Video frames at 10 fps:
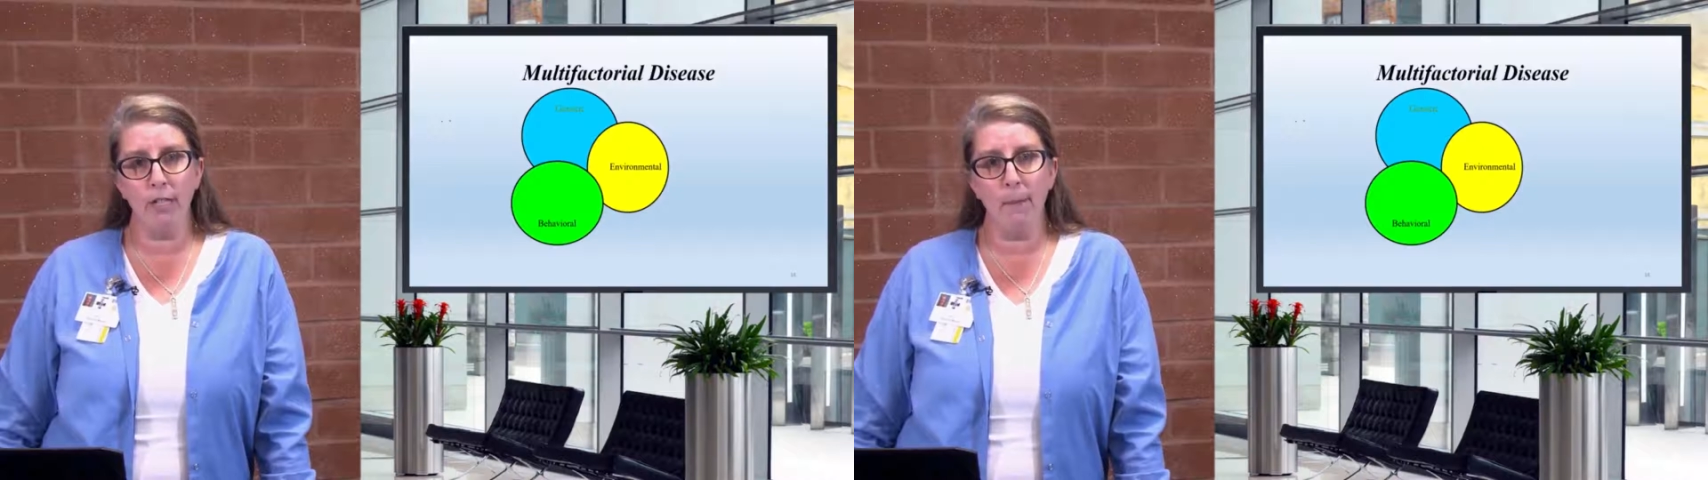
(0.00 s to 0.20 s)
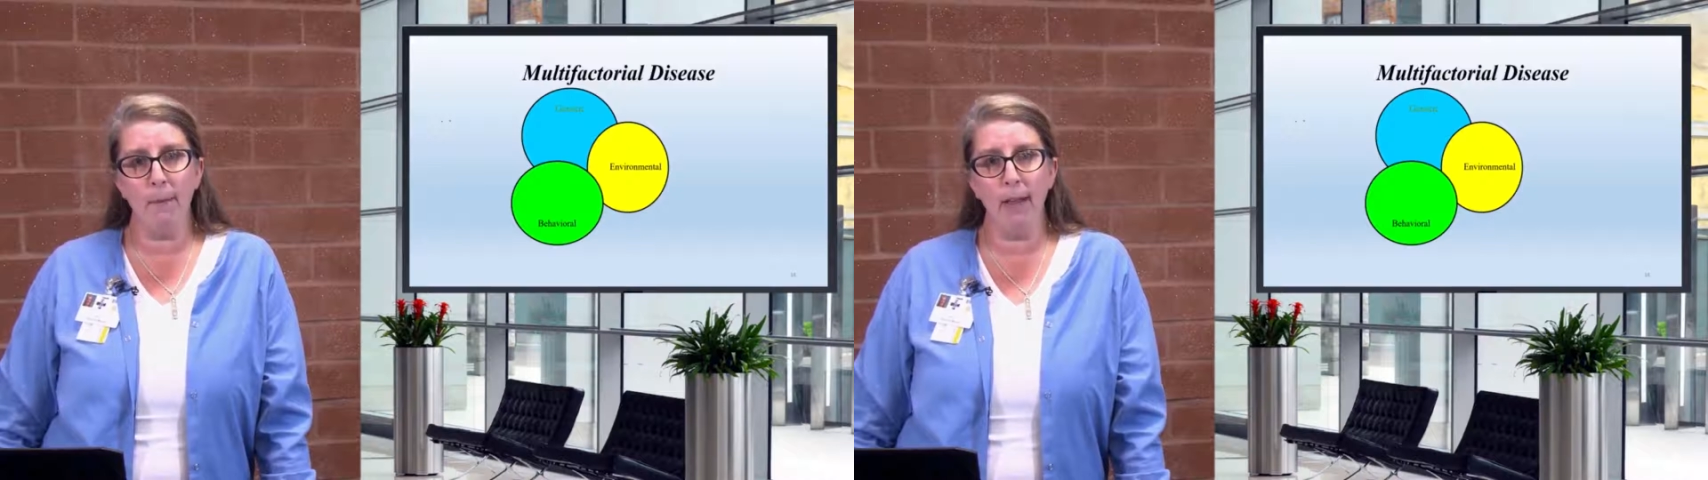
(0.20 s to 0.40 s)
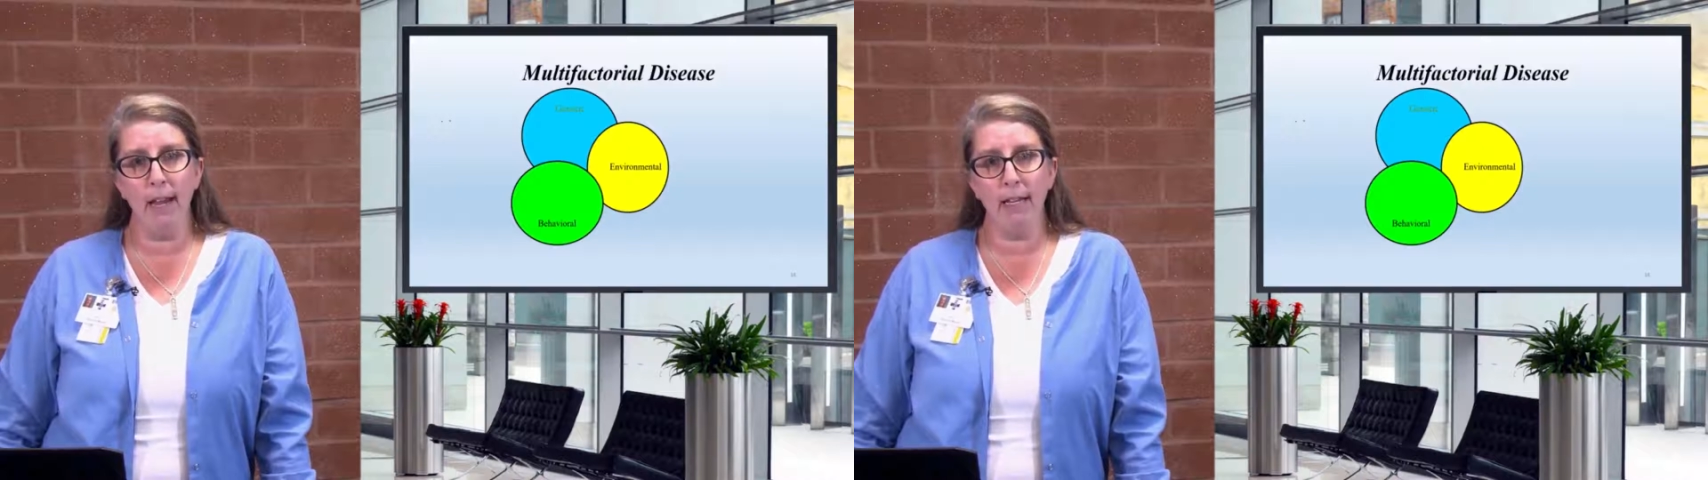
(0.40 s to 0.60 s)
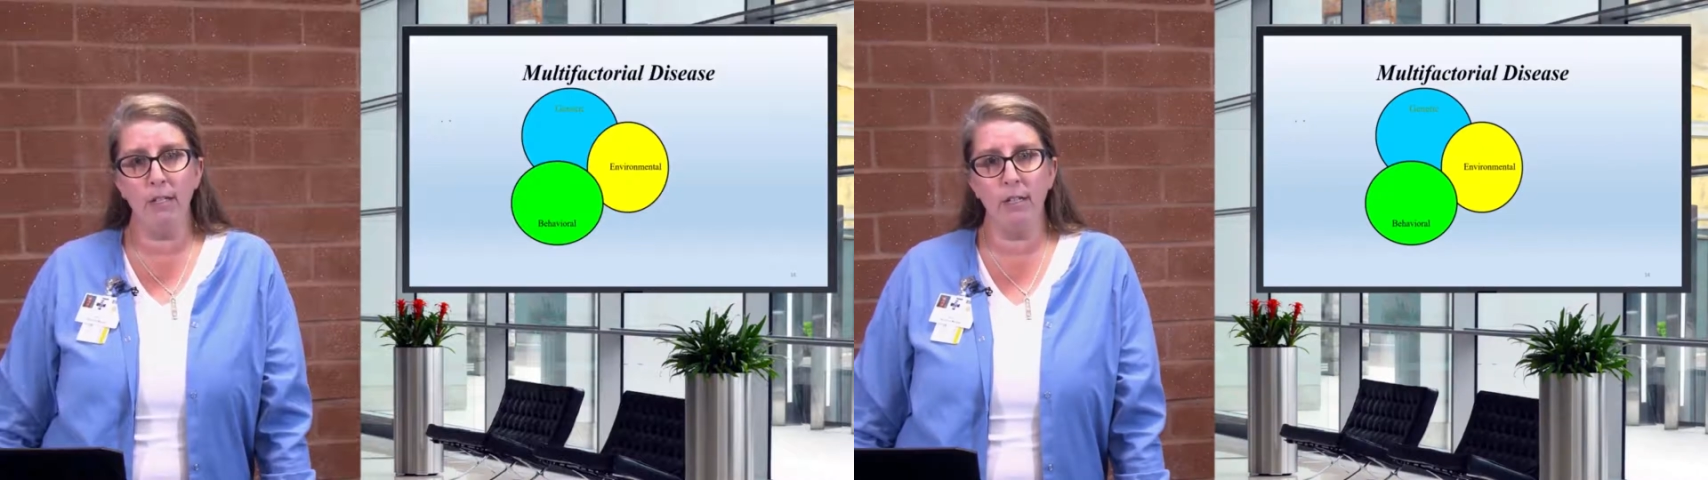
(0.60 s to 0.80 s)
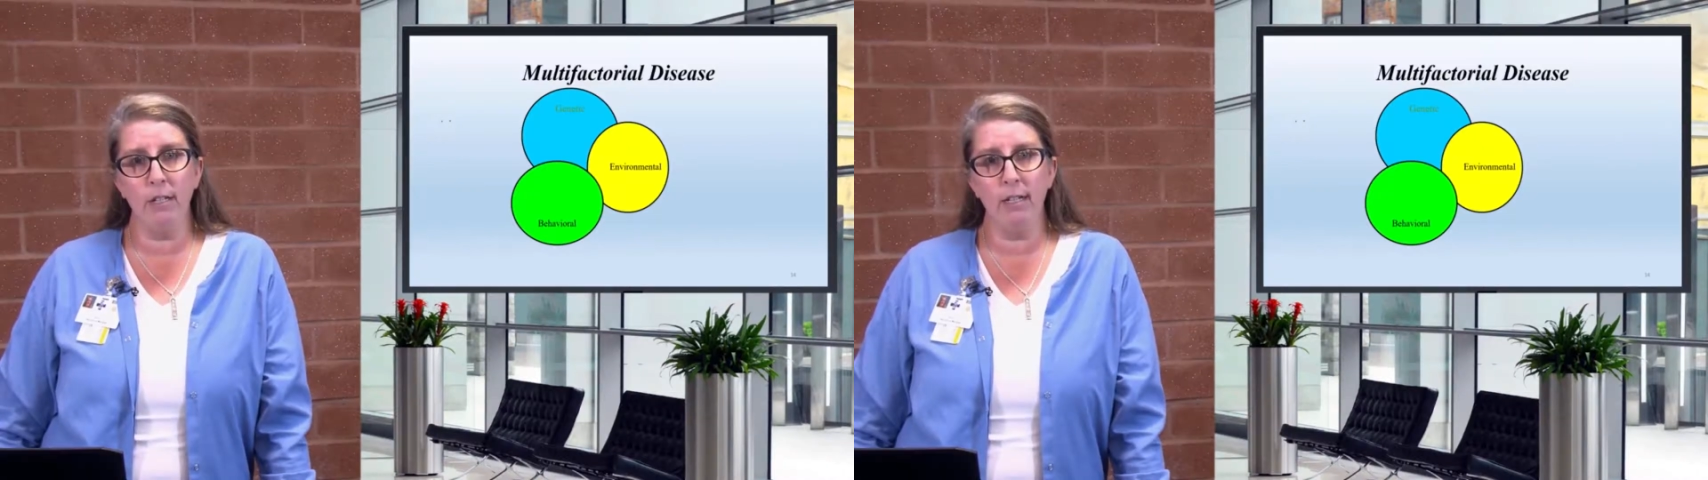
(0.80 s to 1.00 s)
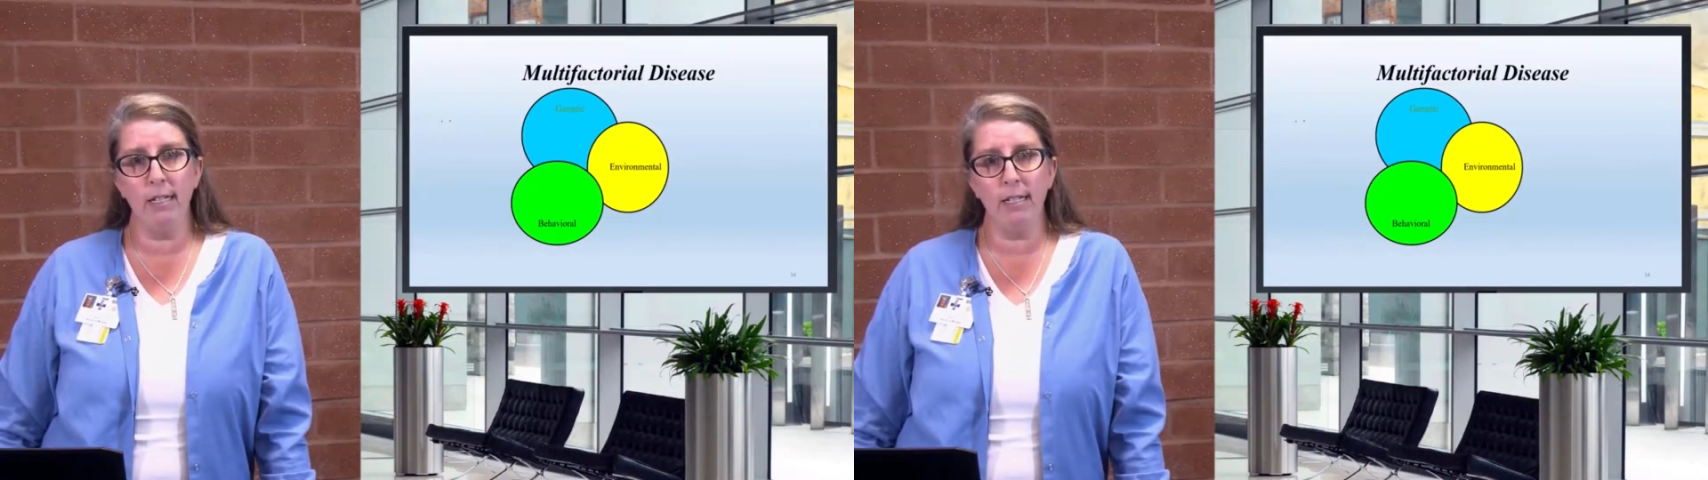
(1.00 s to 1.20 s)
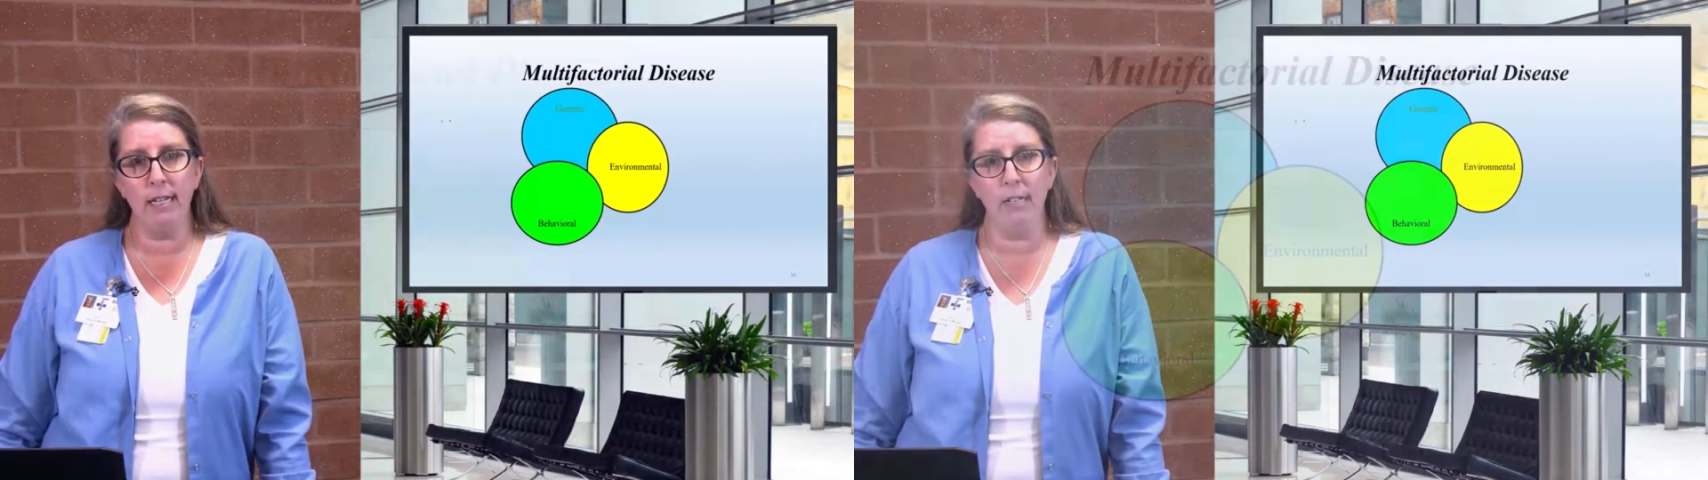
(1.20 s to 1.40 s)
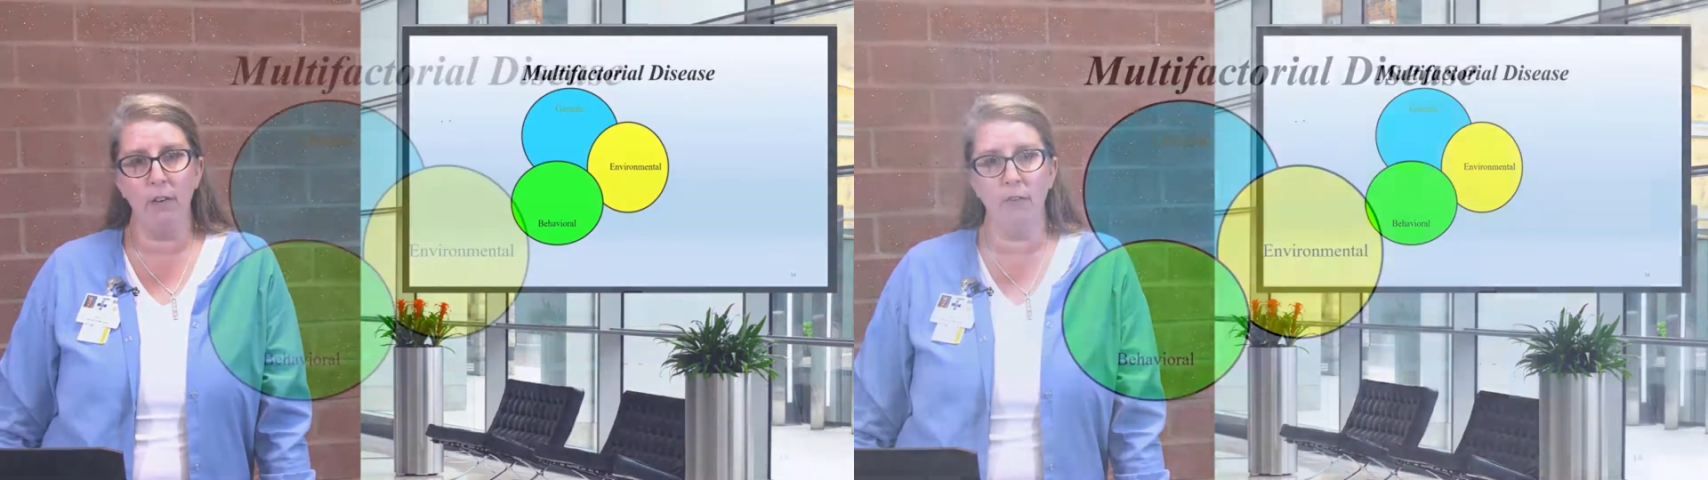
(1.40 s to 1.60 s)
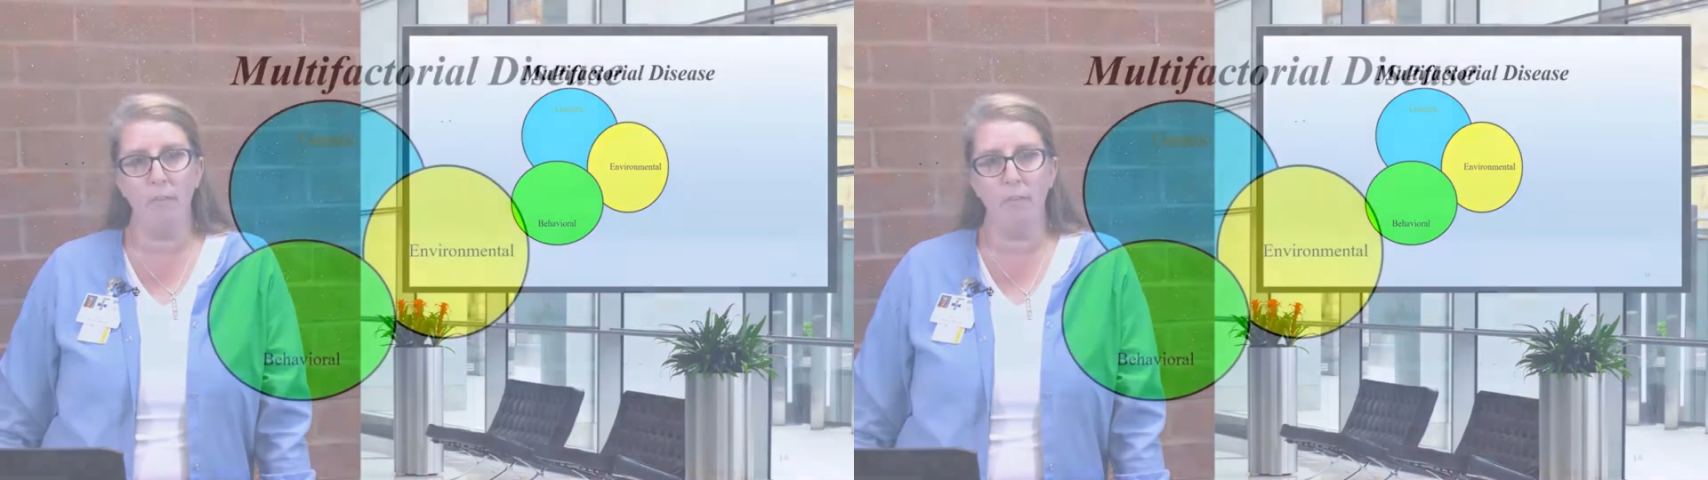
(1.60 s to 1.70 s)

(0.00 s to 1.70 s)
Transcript: that play into the disease of